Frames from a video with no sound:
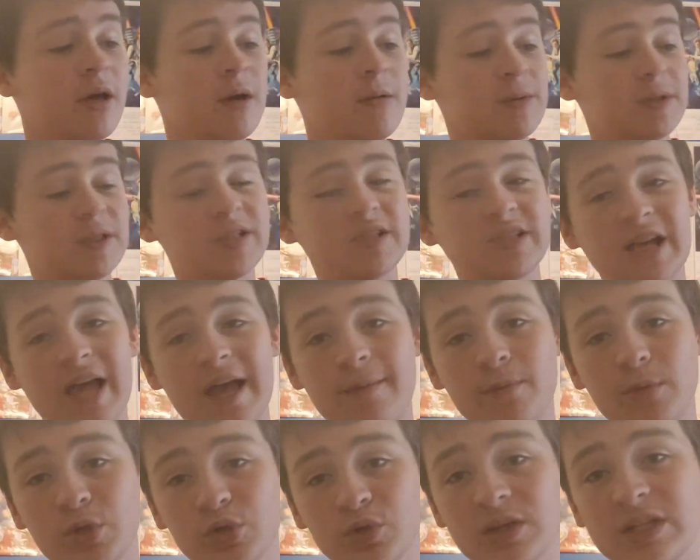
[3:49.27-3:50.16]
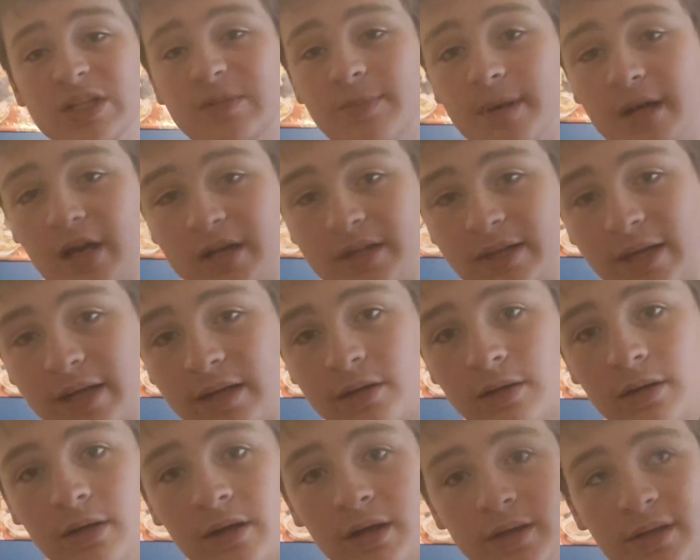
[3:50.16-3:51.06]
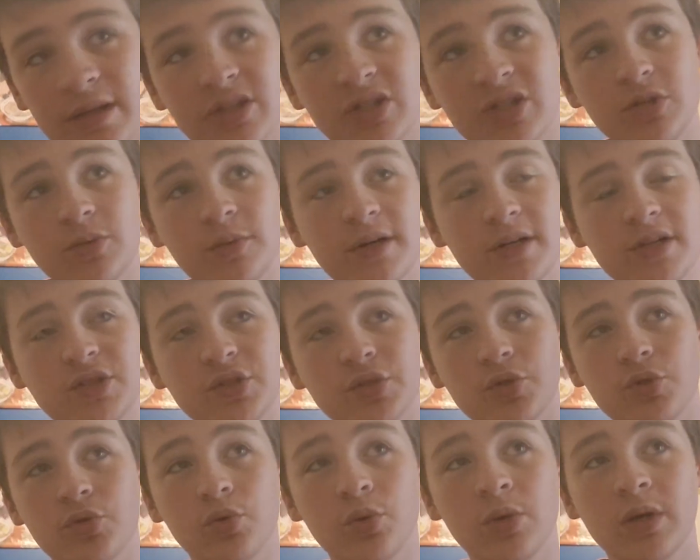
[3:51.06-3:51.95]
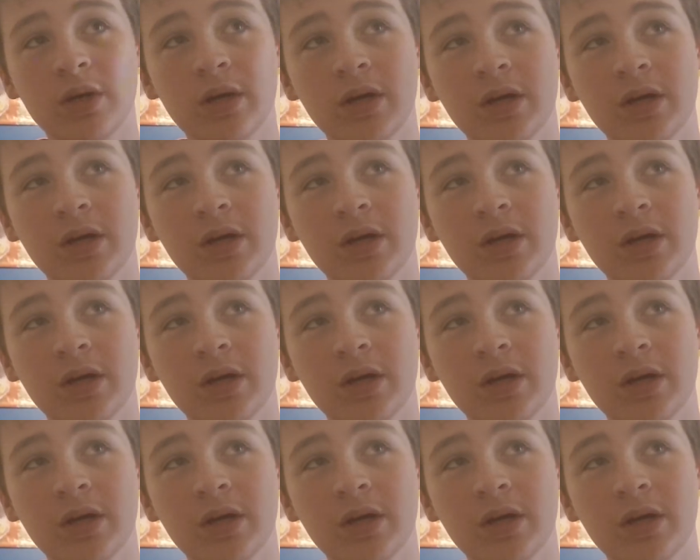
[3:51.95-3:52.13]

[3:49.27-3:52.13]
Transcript: But this game, you don't need to be online unless you want to do